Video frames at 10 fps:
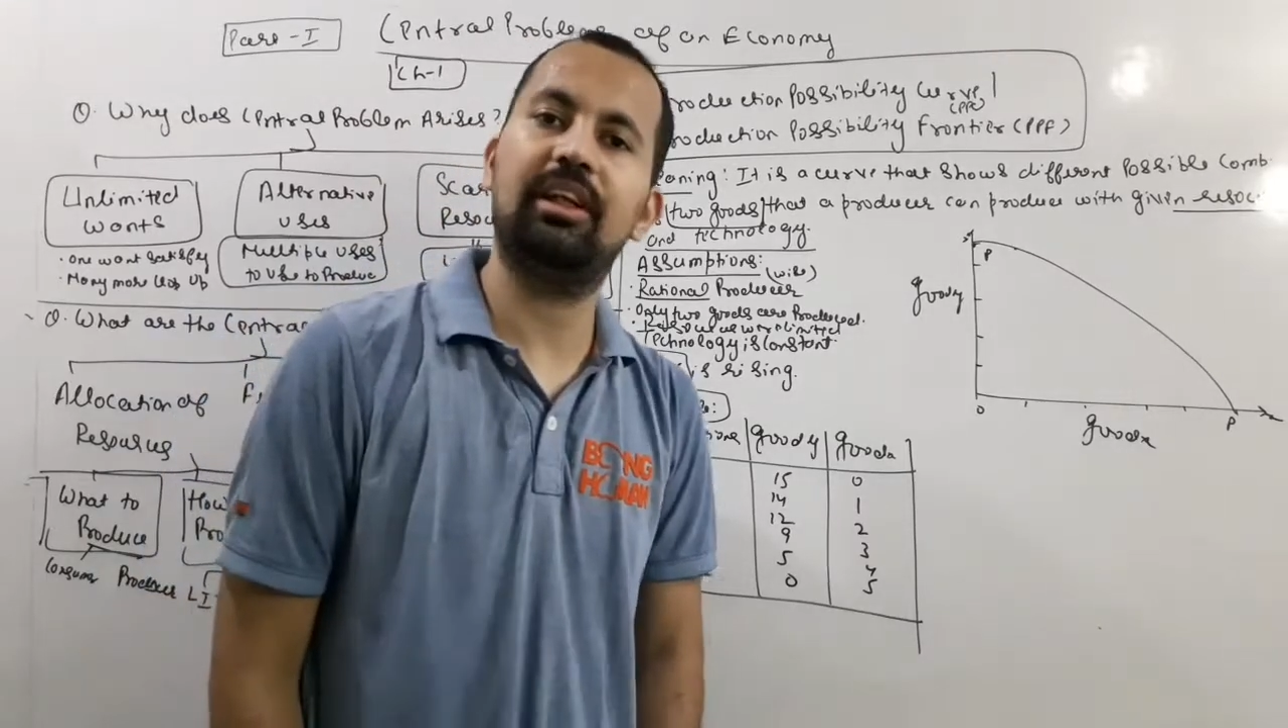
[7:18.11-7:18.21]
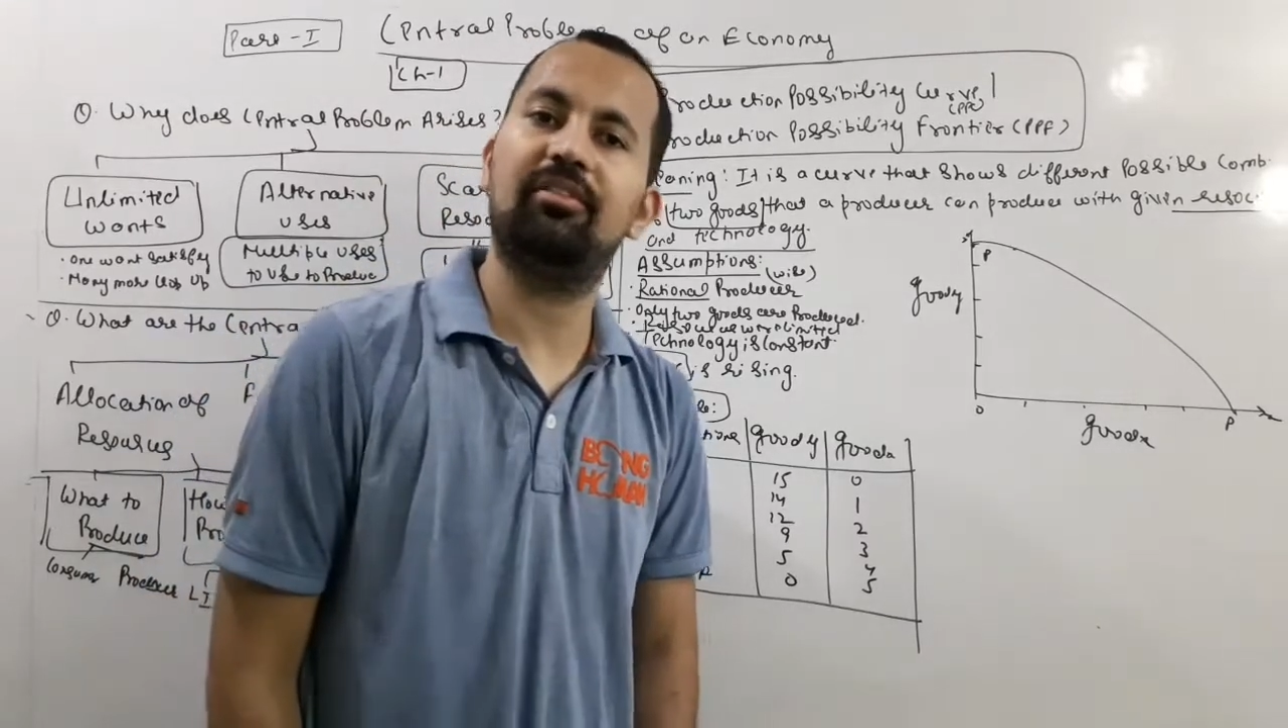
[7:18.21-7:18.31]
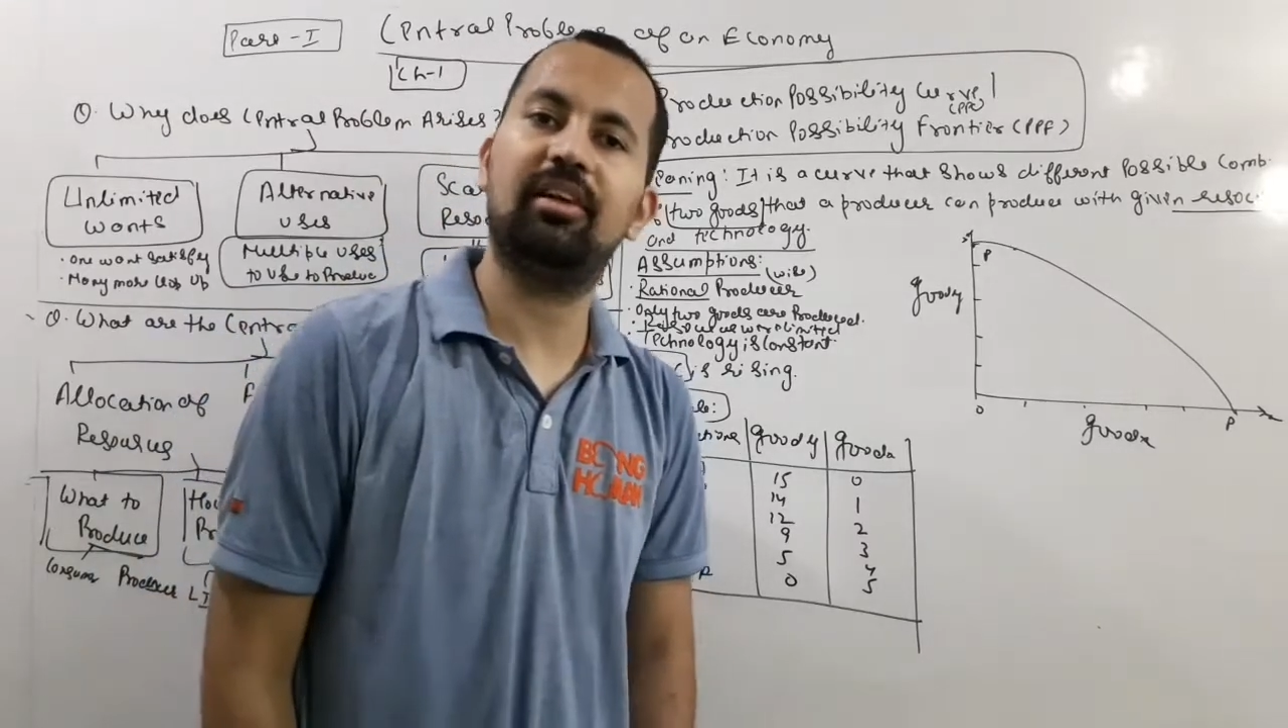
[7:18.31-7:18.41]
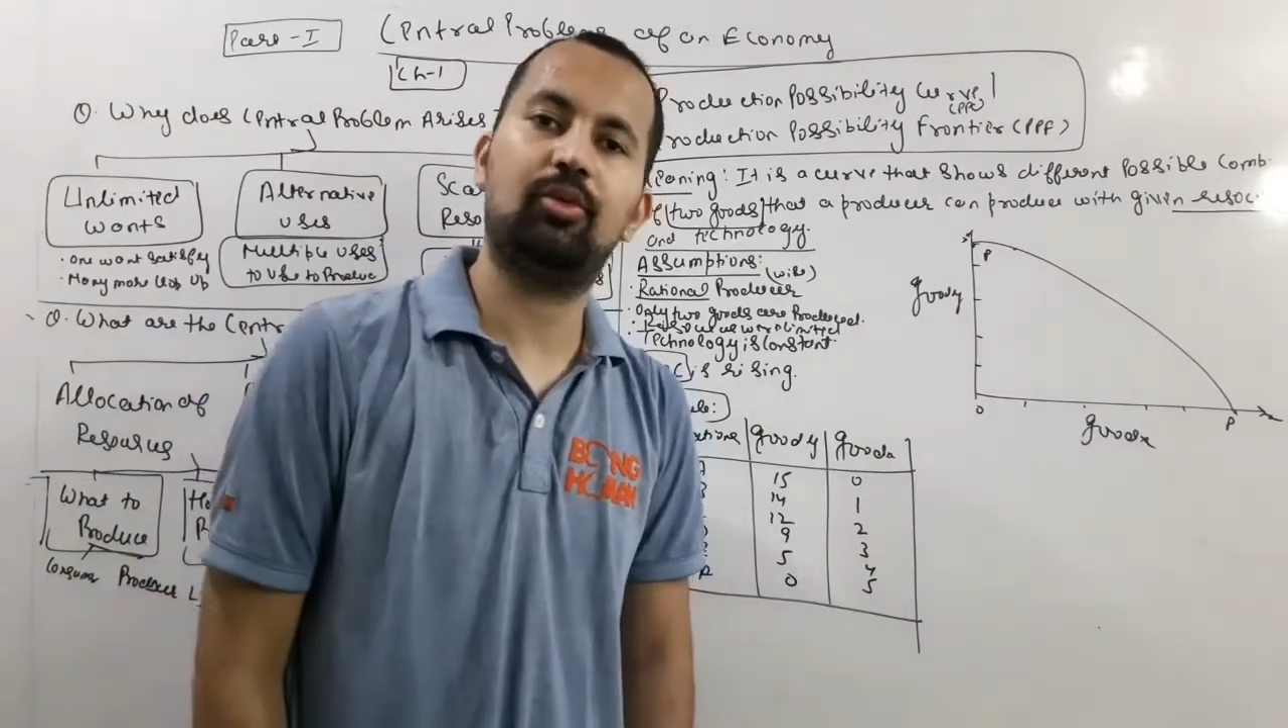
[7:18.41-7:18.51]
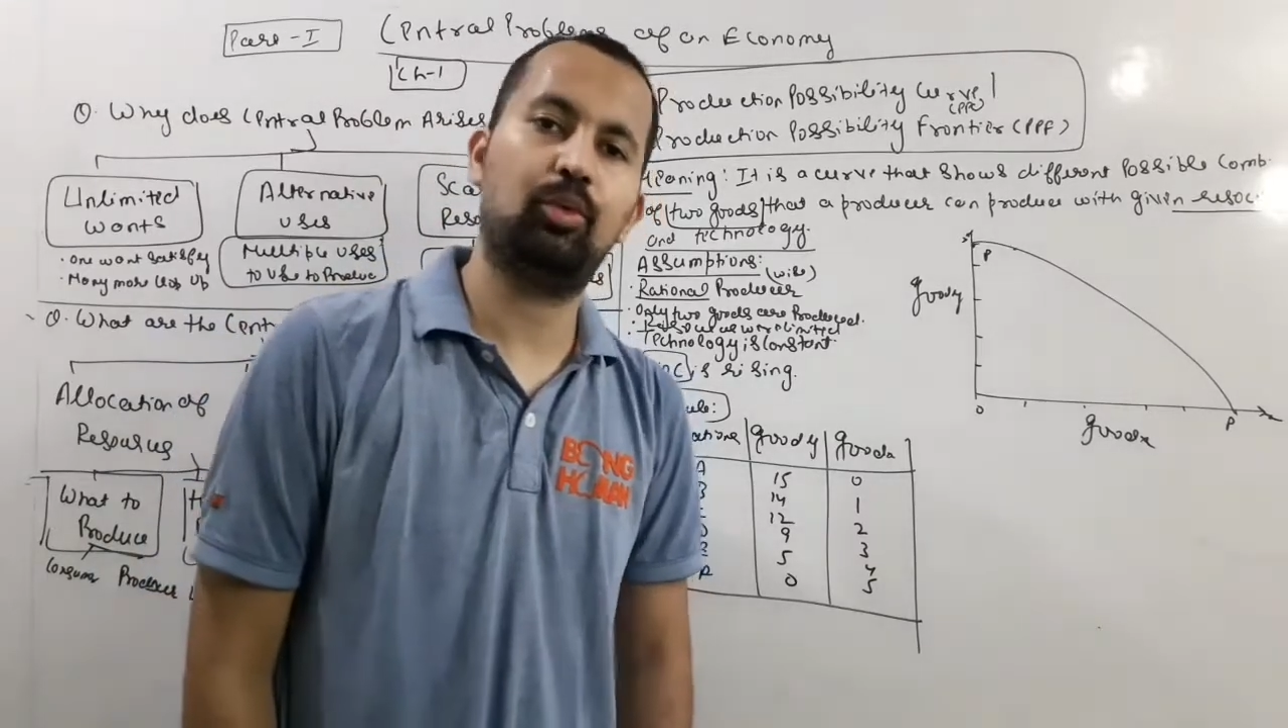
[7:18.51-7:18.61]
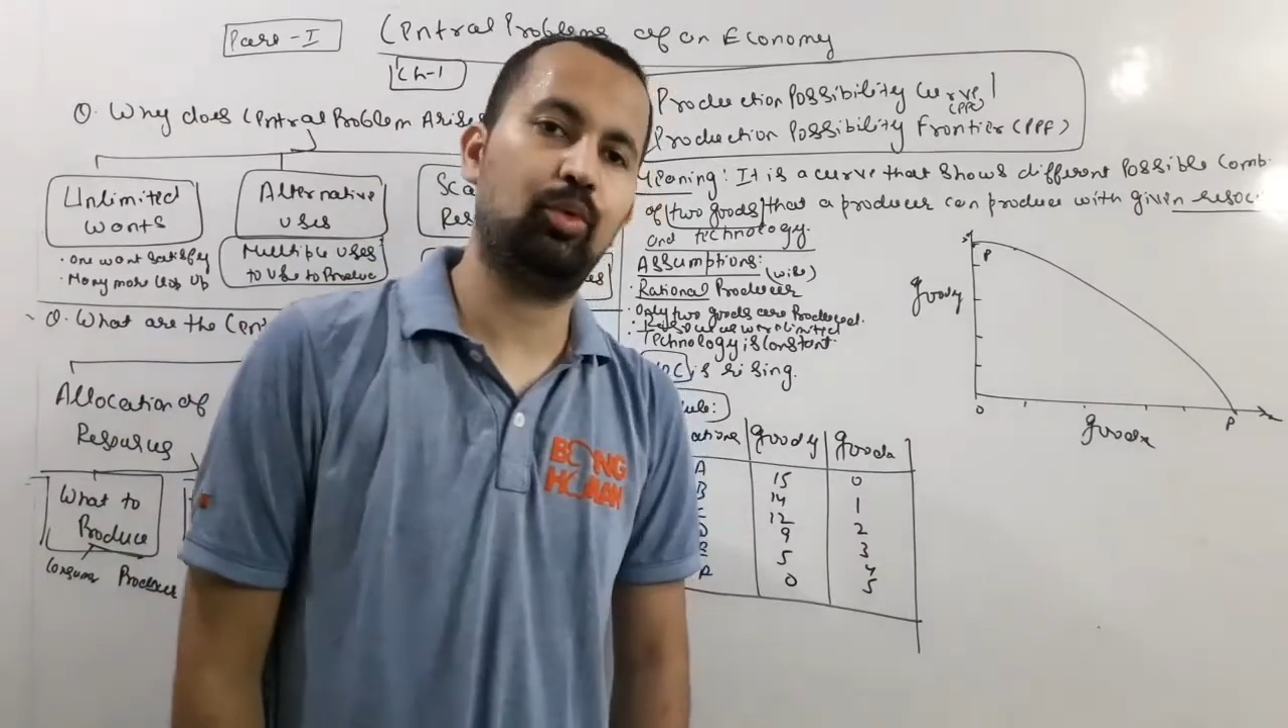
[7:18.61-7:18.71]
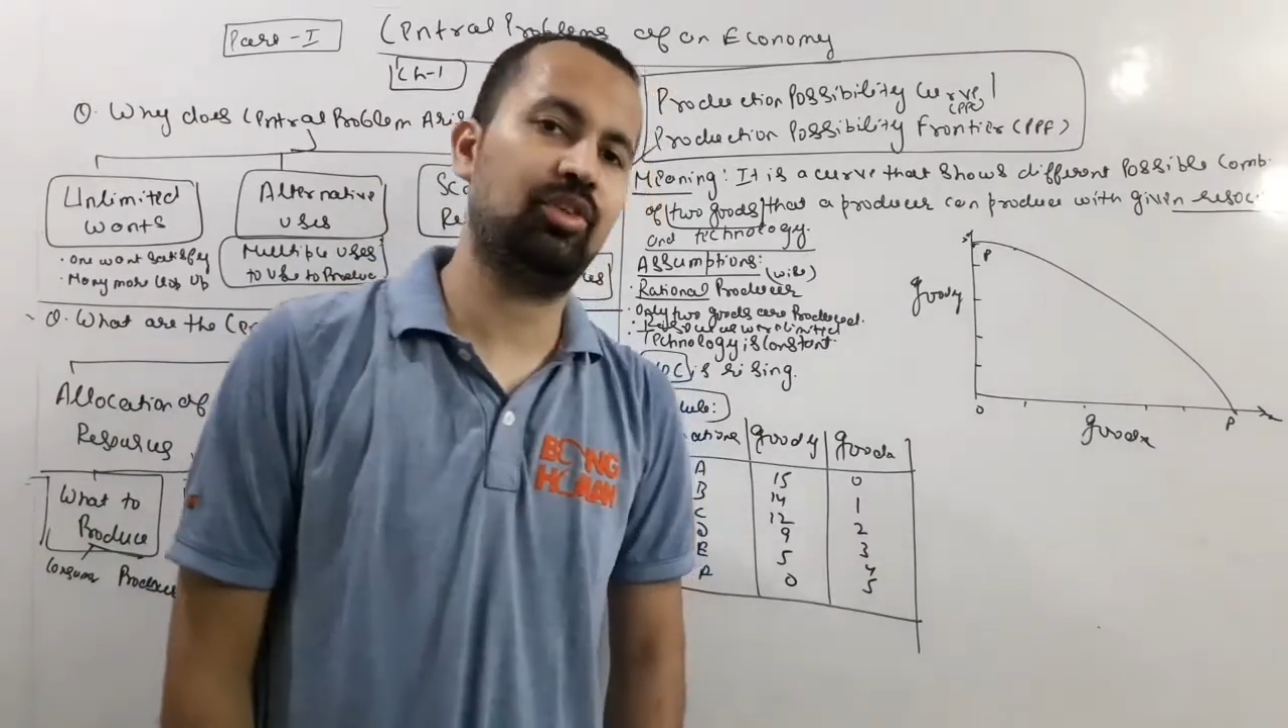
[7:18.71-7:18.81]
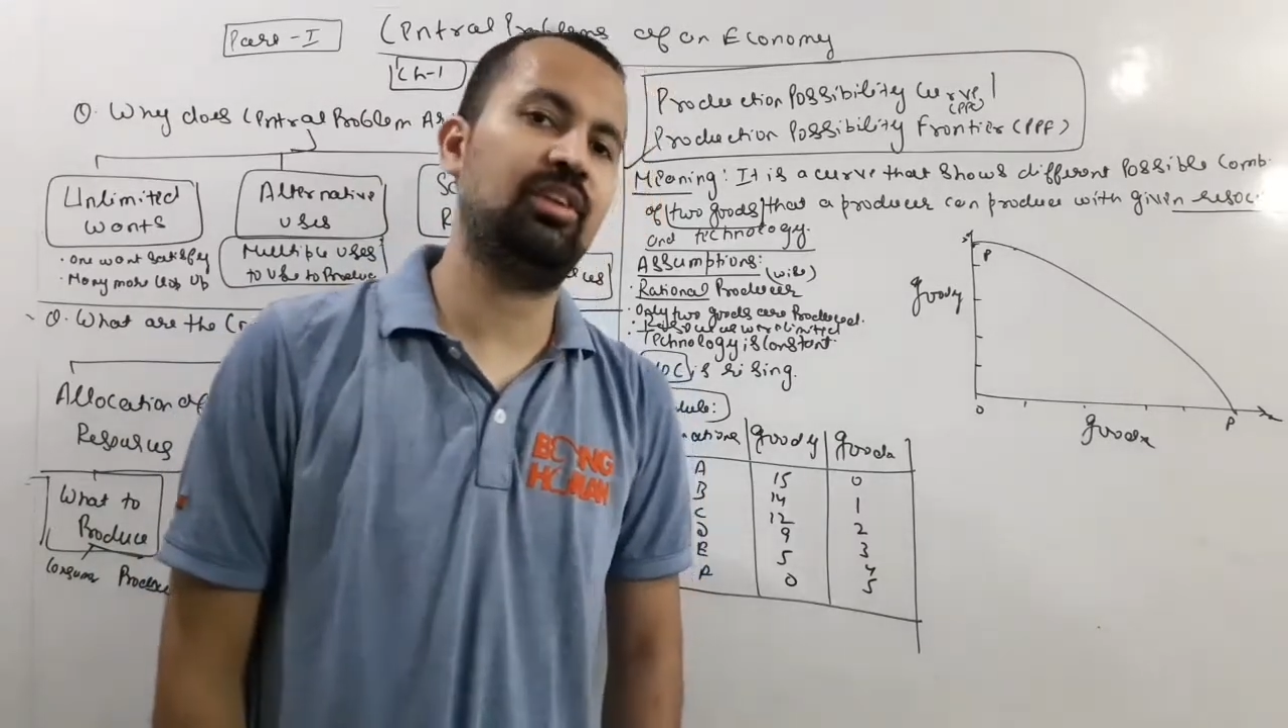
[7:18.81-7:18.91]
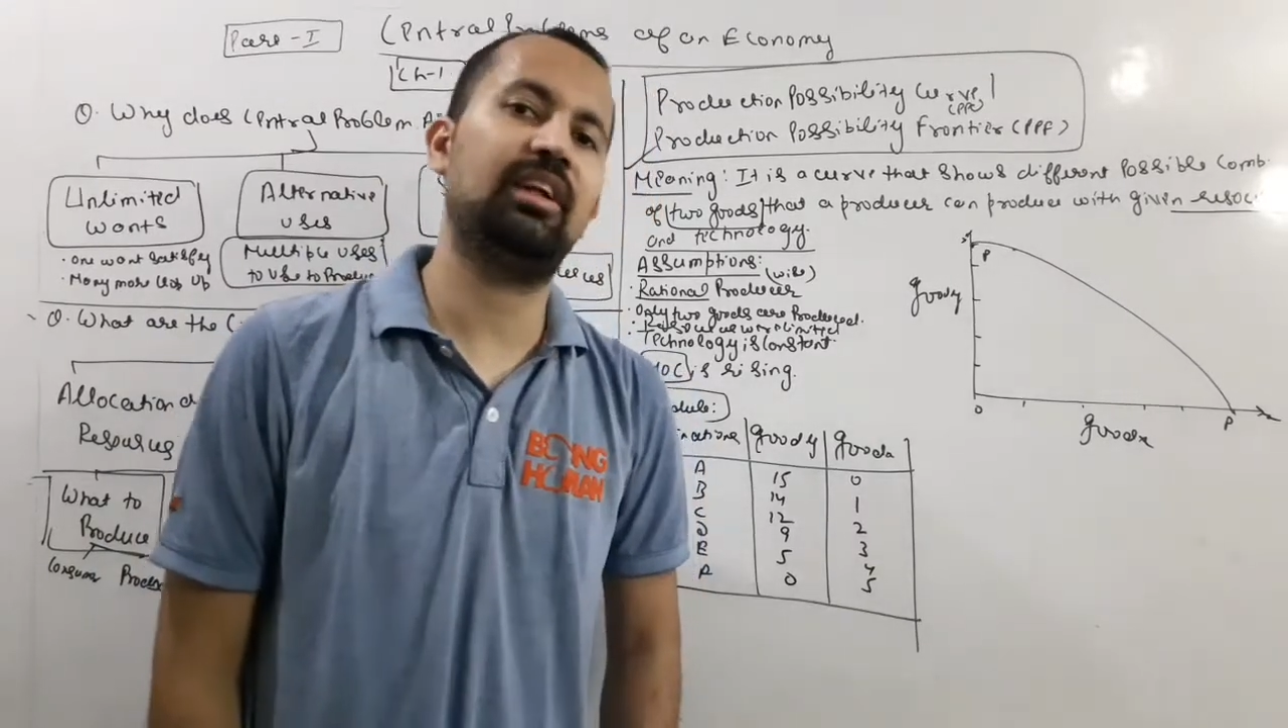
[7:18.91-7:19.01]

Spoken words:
given resources